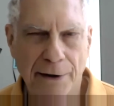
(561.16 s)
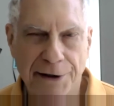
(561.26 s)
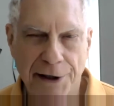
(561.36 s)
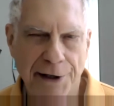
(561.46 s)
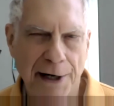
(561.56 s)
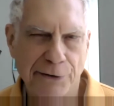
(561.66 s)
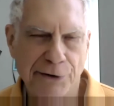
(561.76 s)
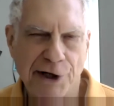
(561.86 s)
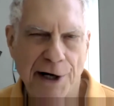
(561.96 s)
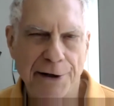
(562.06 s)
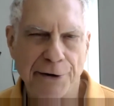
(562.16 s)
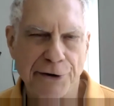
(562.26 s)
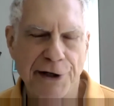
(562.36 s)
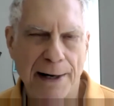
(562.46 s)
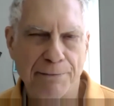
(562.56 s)
again outside or
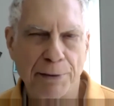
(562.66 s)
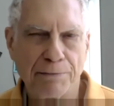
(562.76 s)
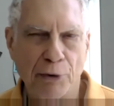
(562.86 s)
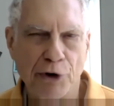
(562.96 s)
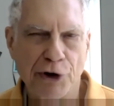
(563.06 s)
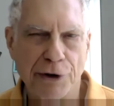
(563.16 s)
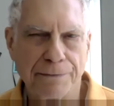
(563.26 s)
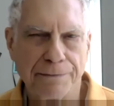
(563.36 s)
top portion.